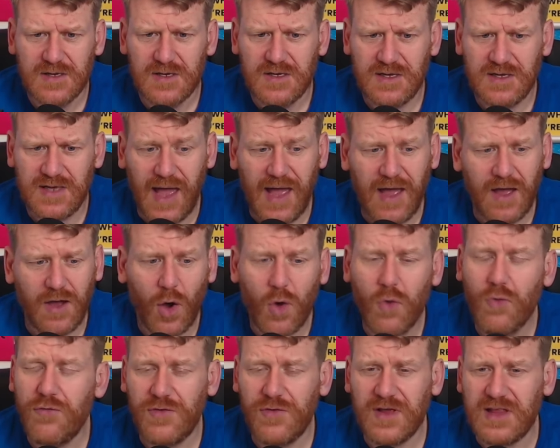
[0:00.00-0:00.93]
yeah,
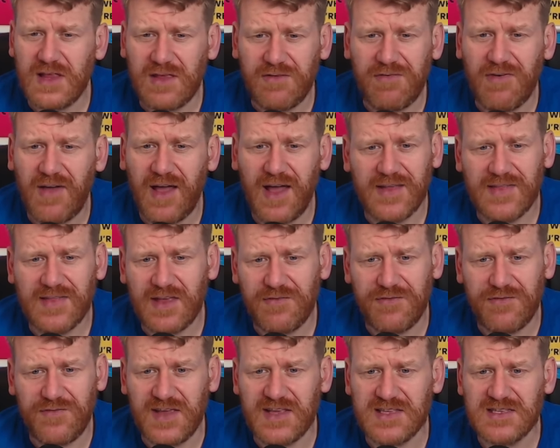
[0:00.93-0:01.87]
hopefully they find their
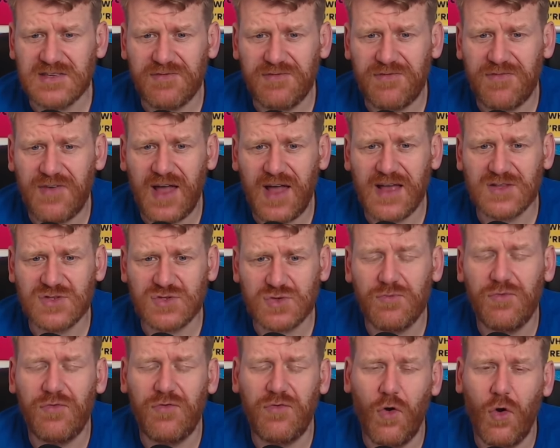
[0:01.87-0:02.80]
feet and find some
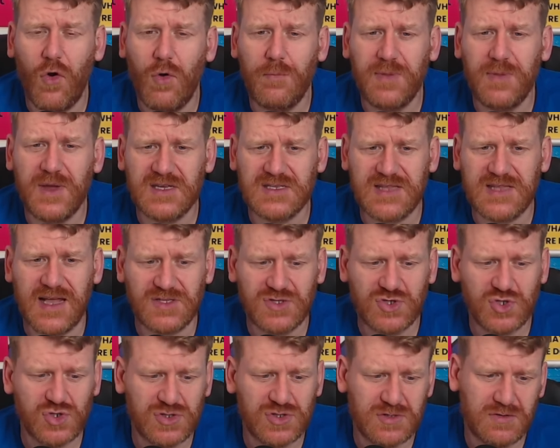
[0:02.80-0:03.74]
form because that
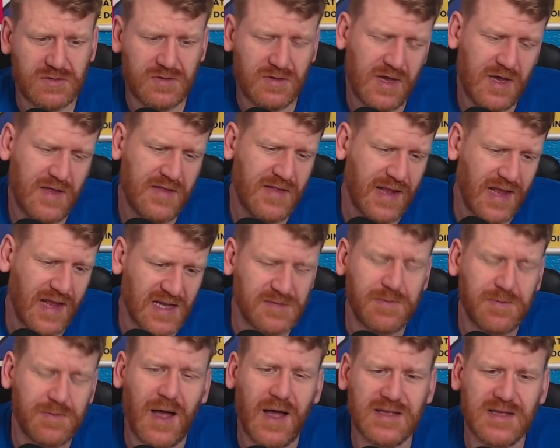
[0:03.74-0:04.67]
just in the last
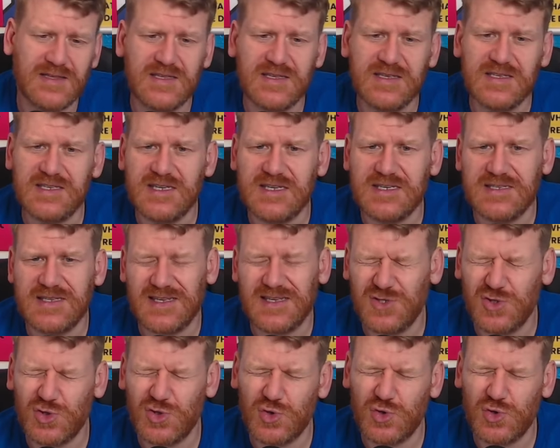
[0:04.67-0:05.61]
part of the season that
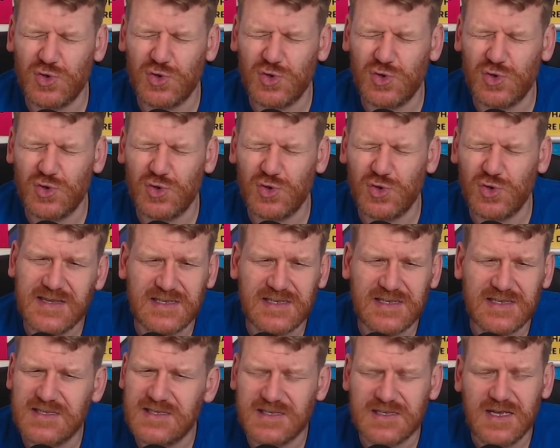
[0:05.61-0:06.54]
just wasn't there
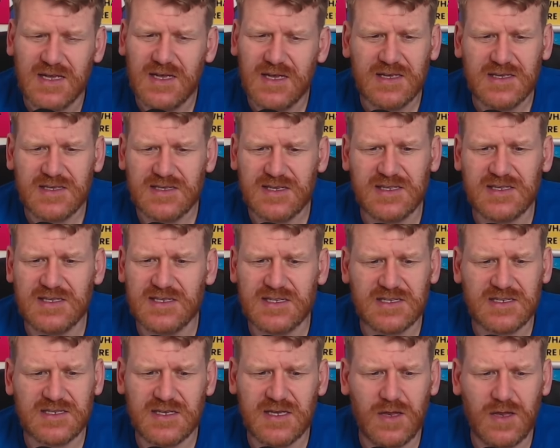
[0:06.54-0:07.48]
since
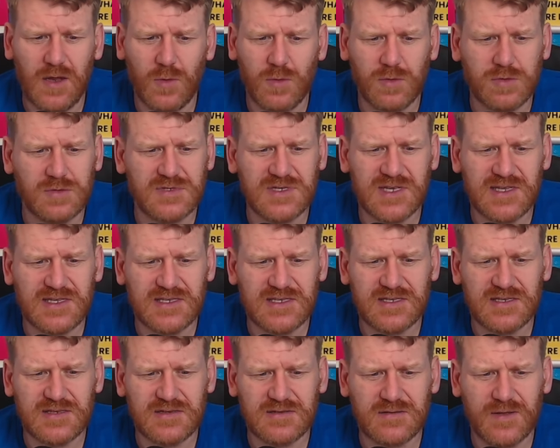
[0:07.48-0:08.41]
since you know
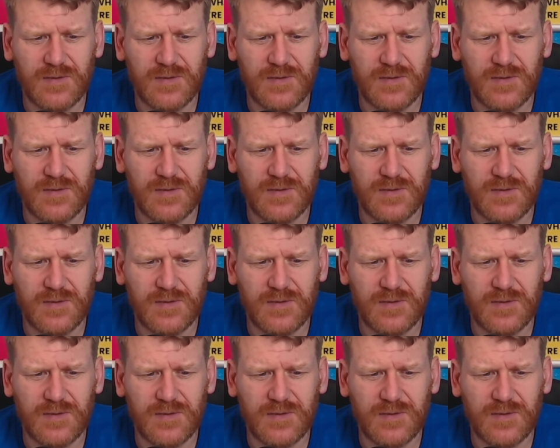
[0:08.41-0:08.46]
since